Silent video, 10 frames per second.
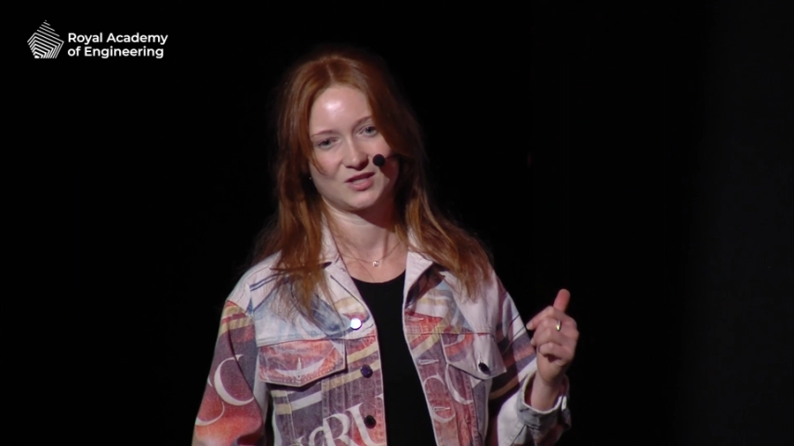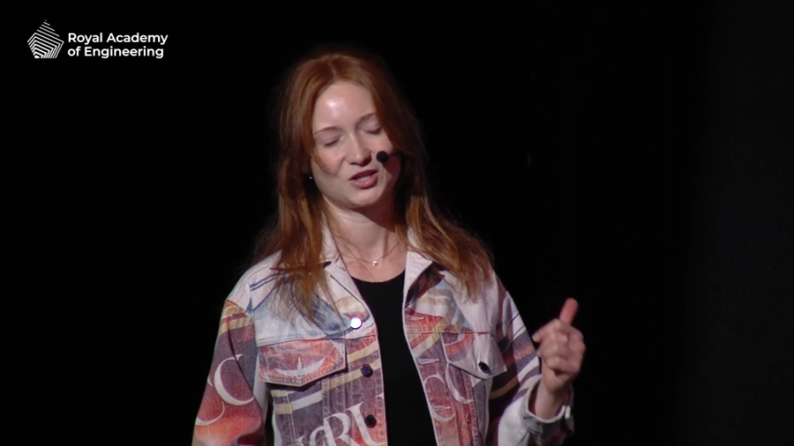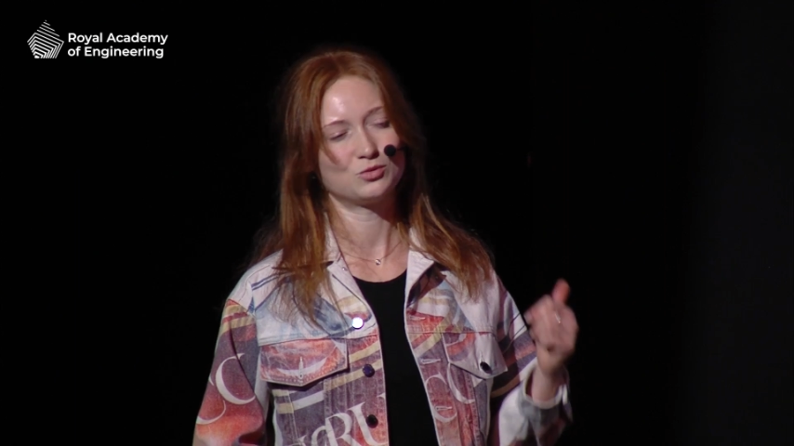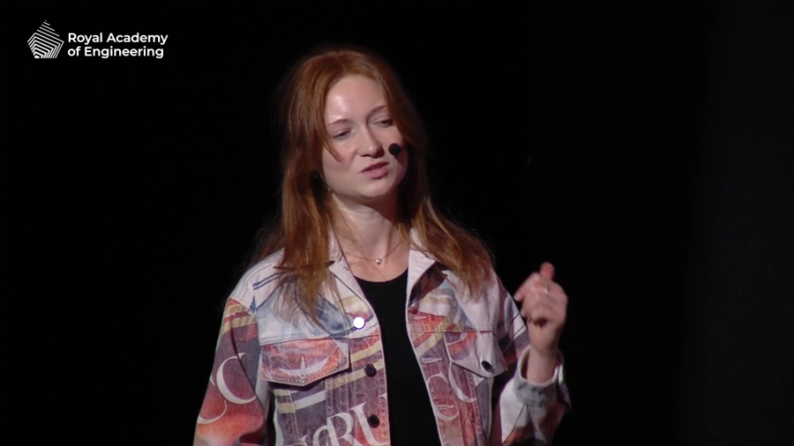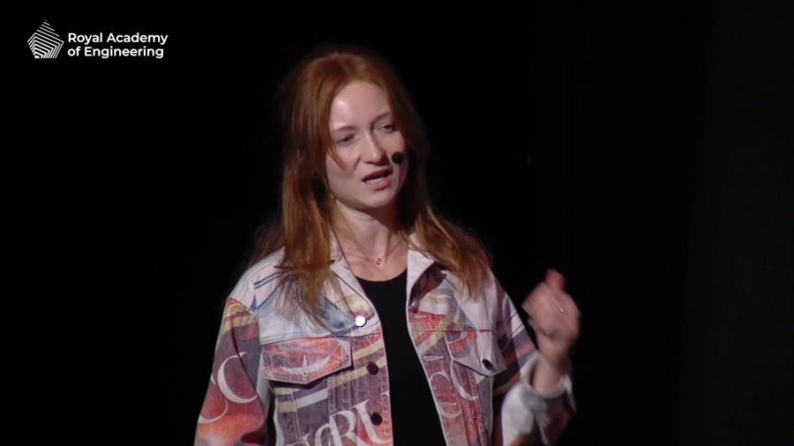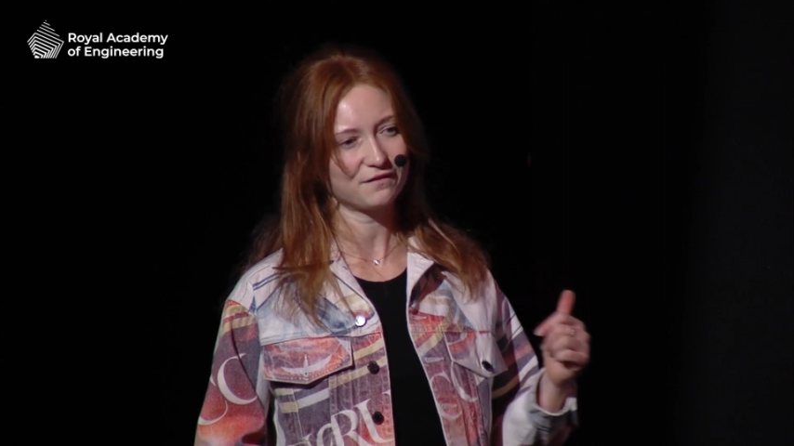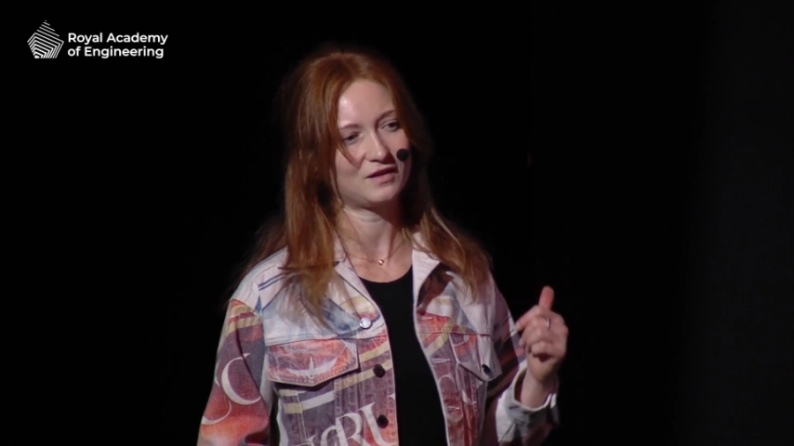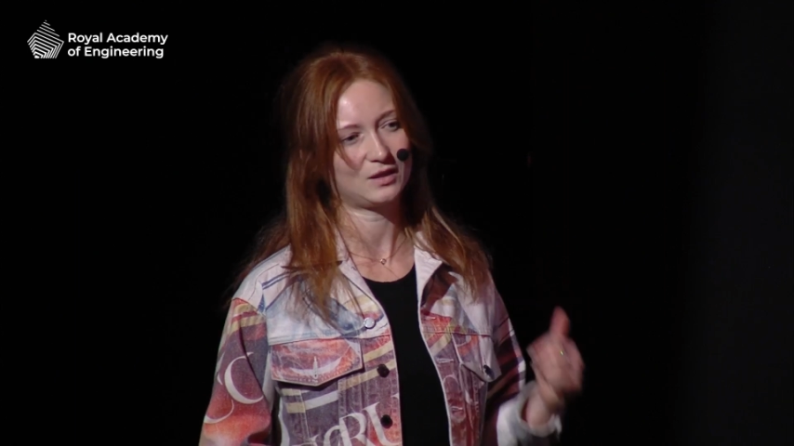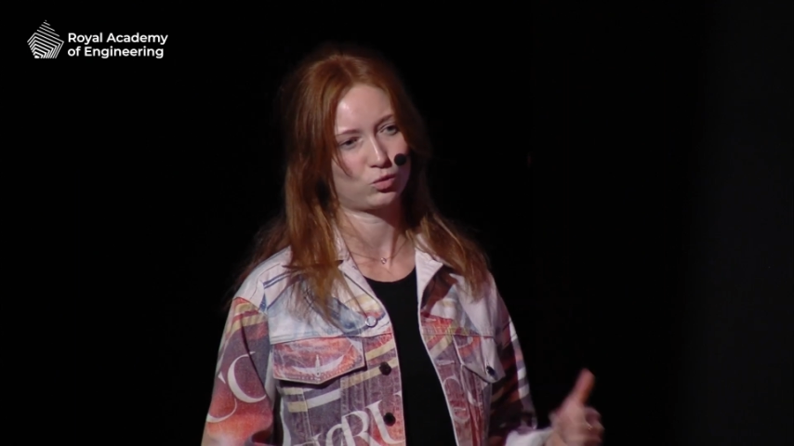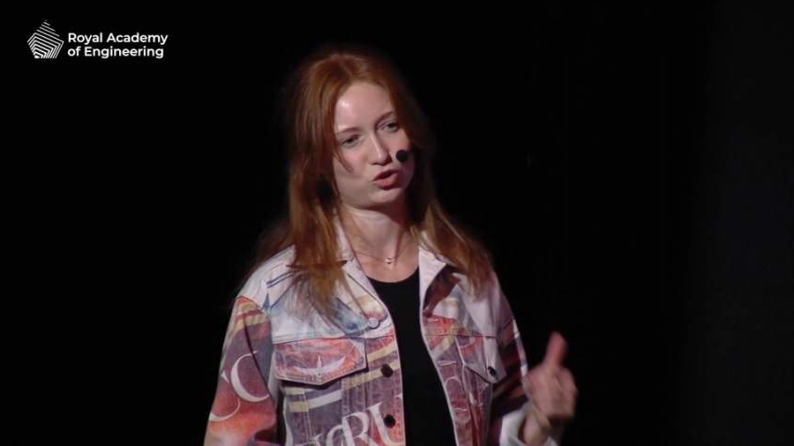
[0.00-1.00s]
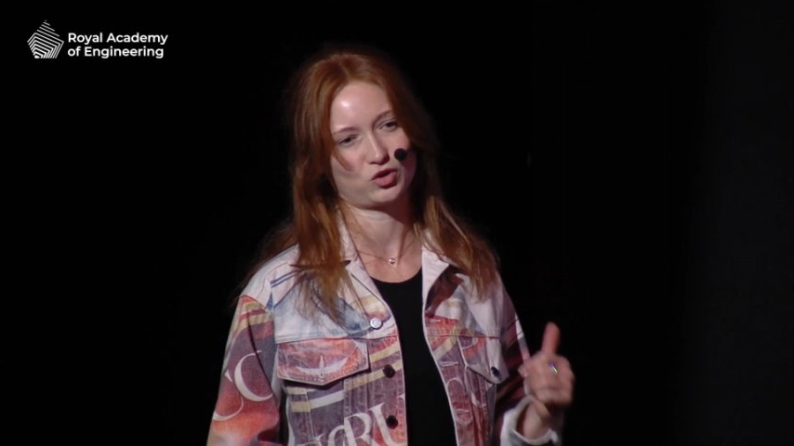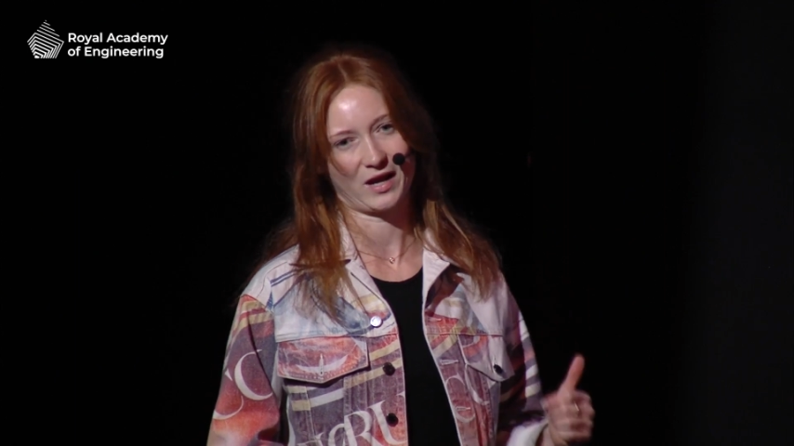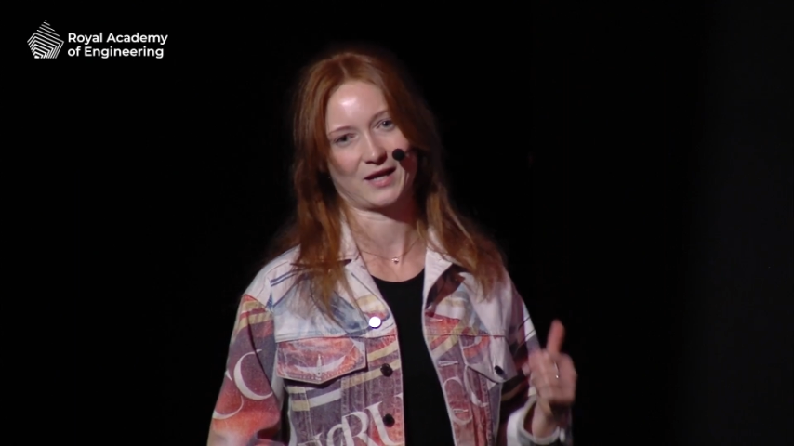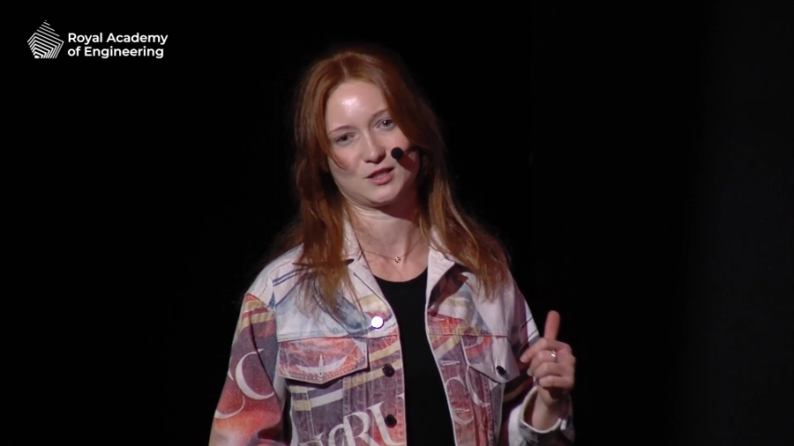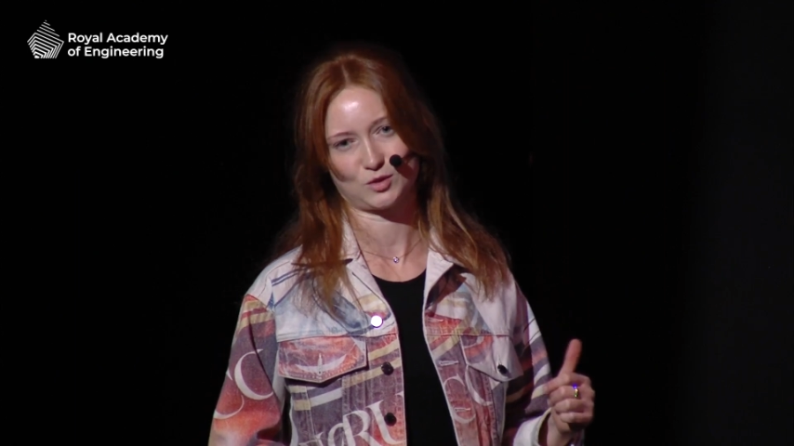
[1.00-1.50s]
You definitely wash your
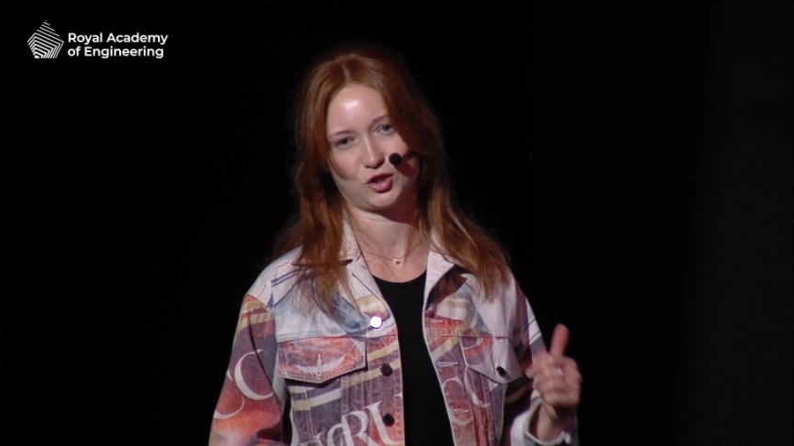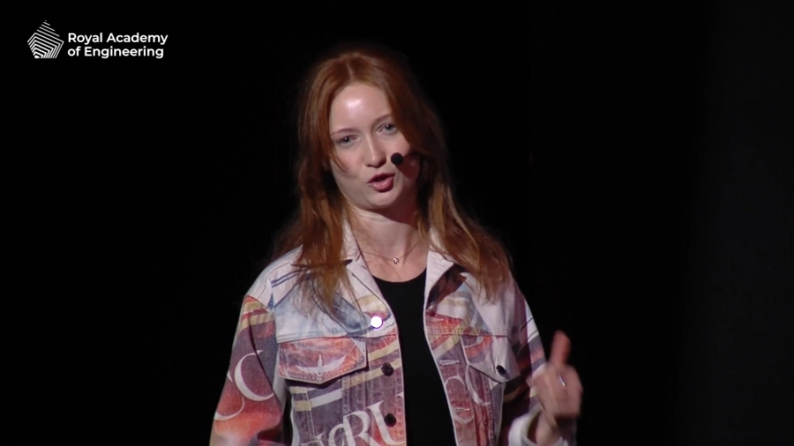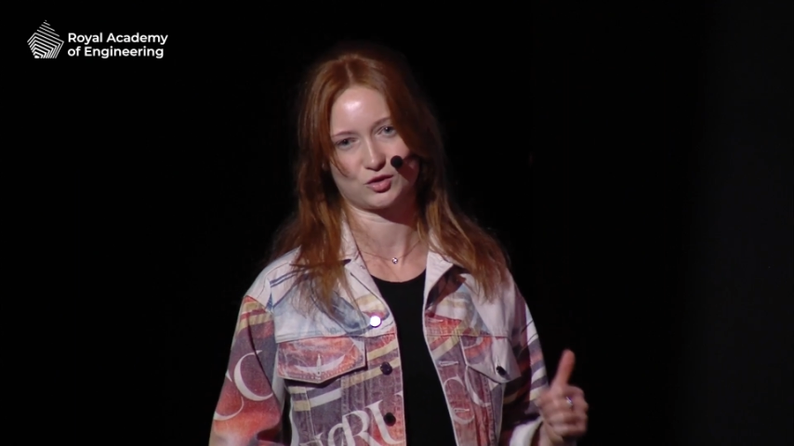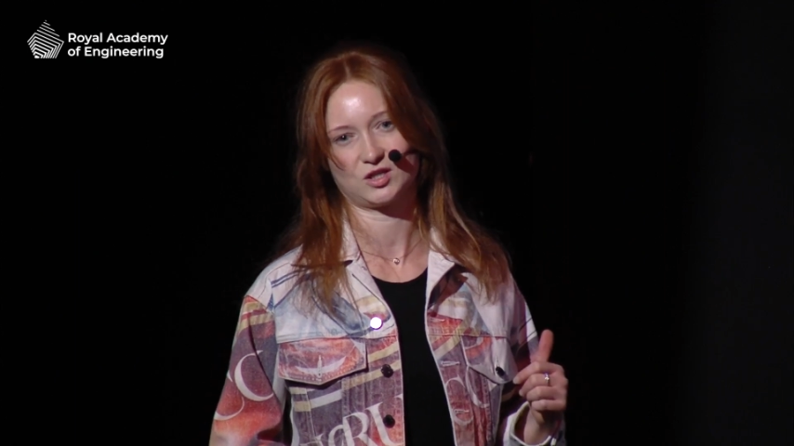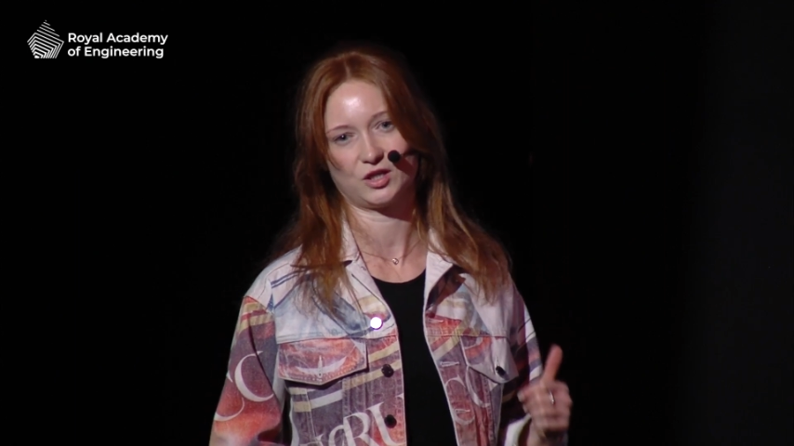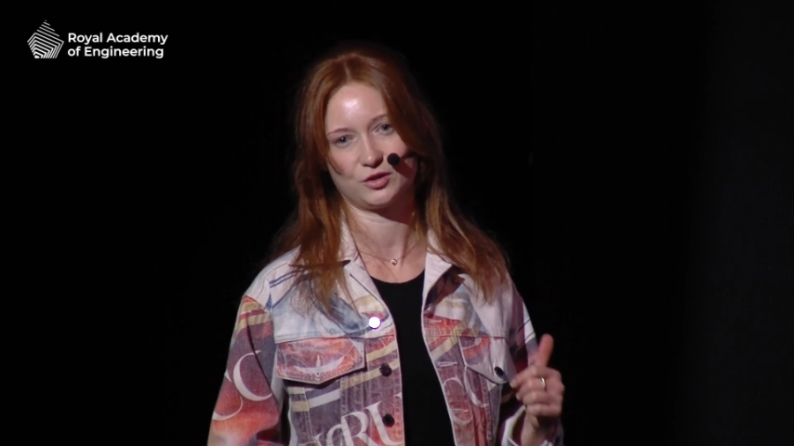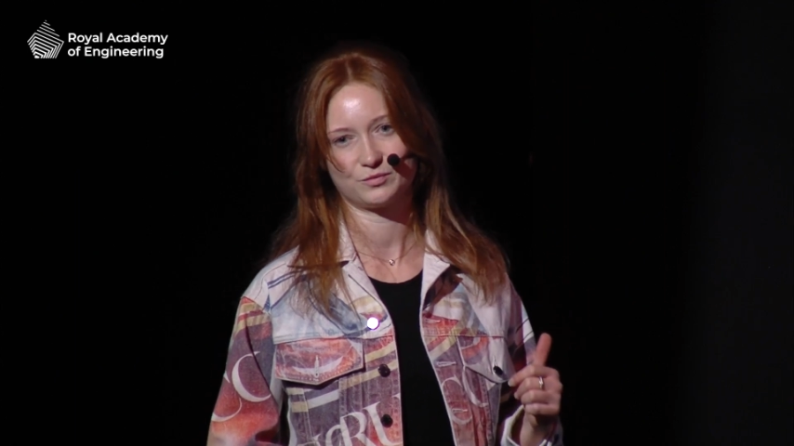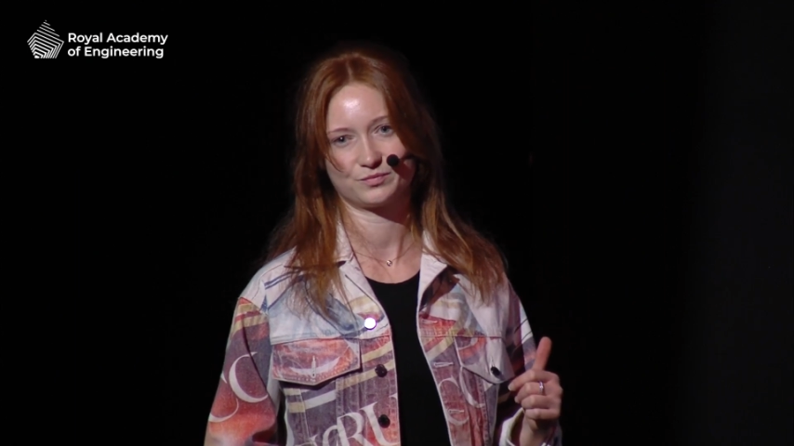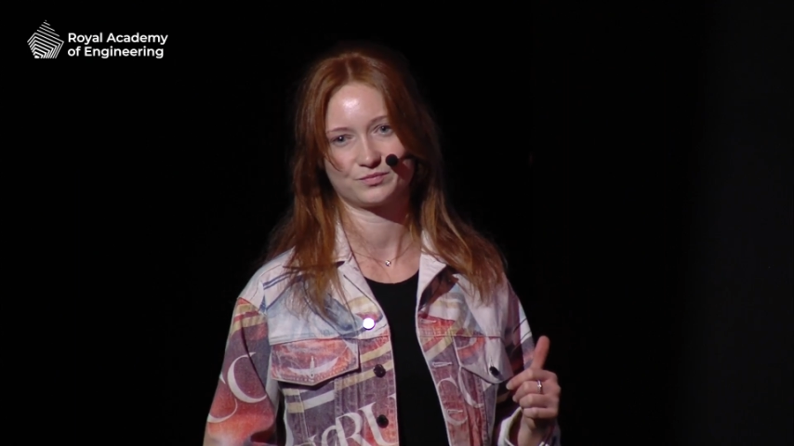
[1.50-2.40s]
hands when you go to the loo.